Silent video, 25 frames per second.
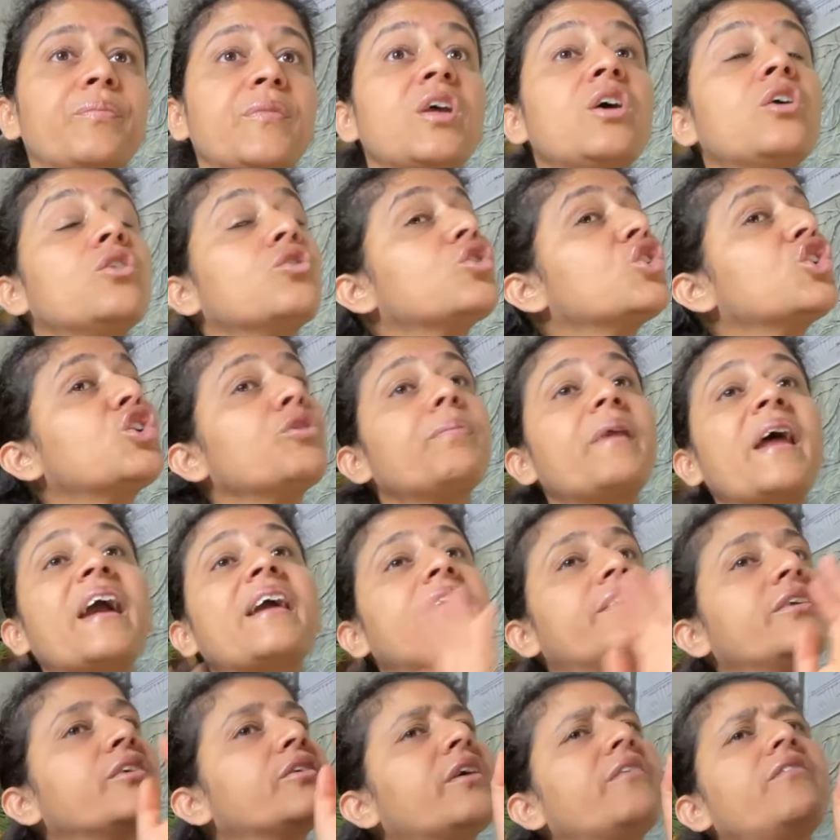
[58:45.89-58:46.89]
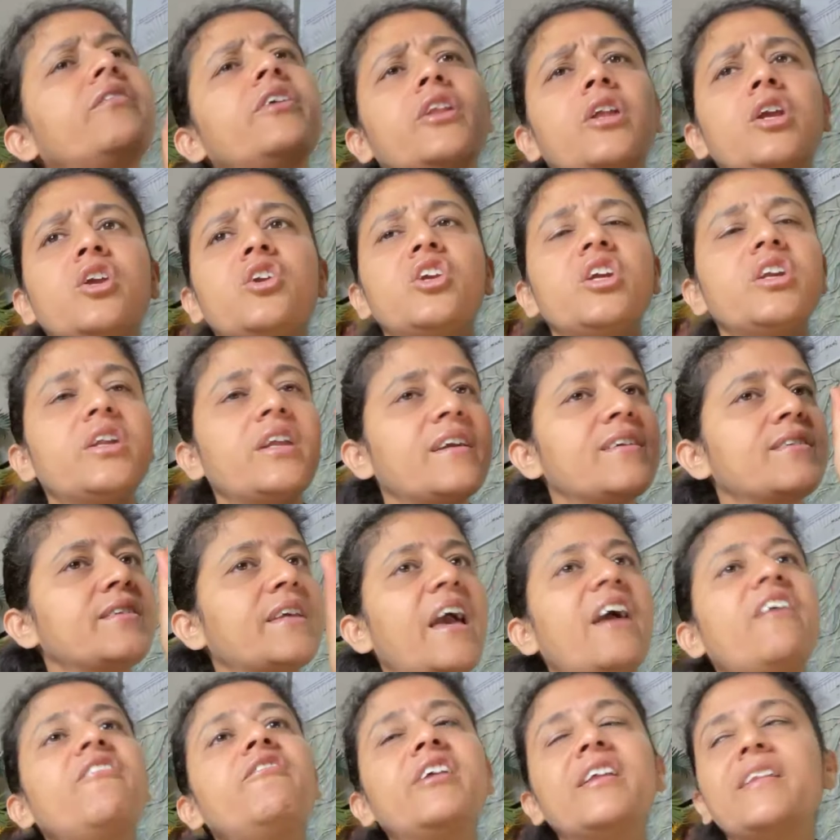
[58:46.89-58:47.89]
So she practice everything. She takes
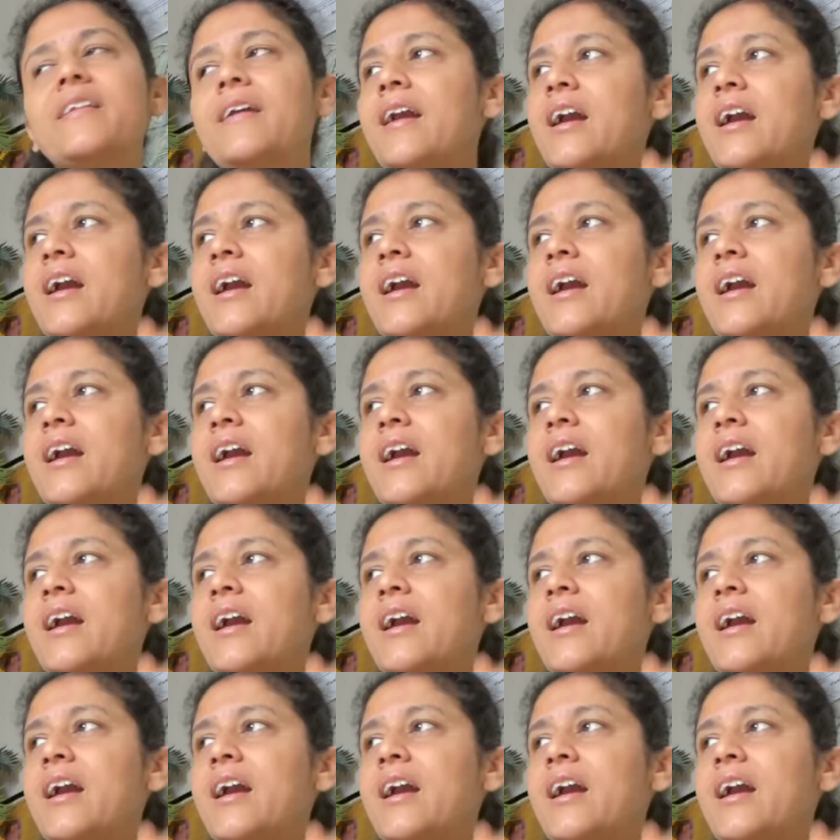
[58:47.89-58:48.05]
everything